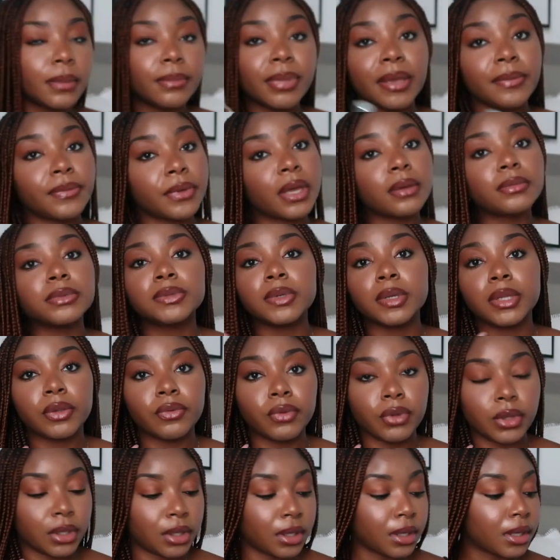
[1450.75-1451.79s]
Baby, I'm smelling
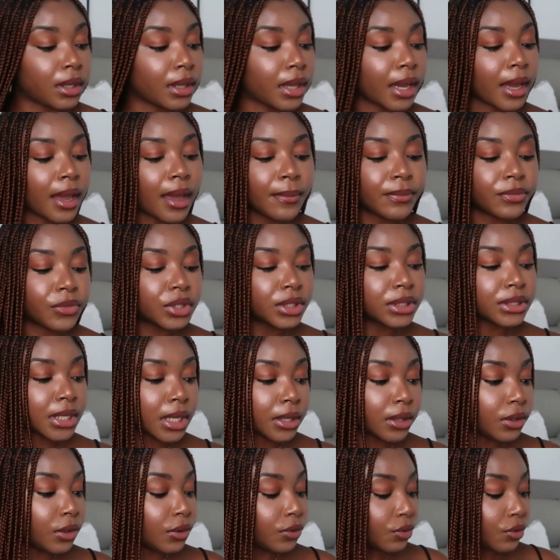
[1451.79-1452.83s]
really good. Like, I'm just
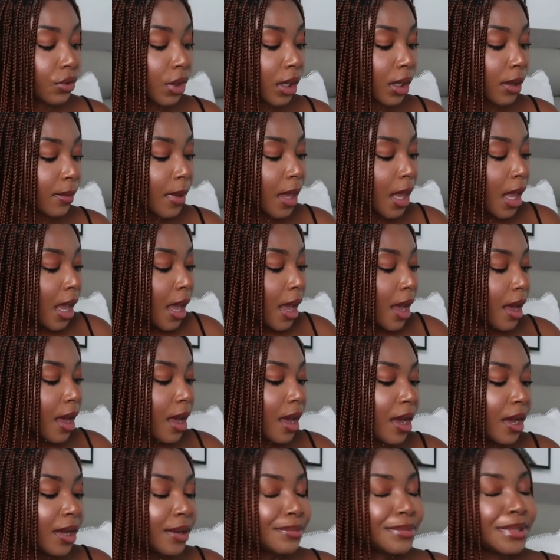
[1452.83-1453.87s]
telling you straight up.